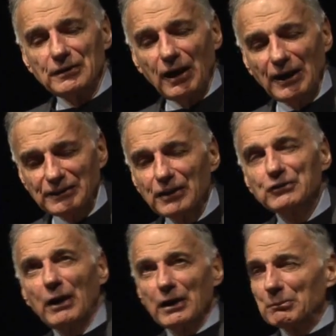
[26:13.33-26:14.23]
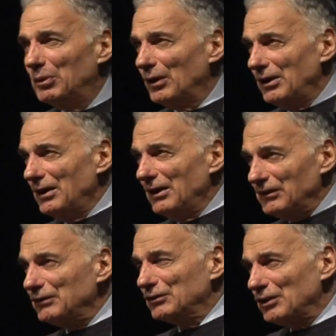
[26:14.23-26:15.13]
Now, I did try to put
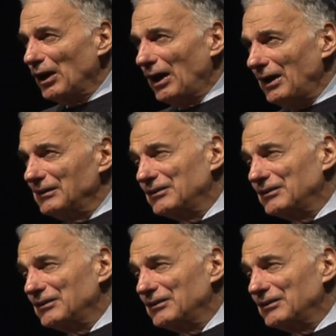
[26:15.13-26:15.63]
this thought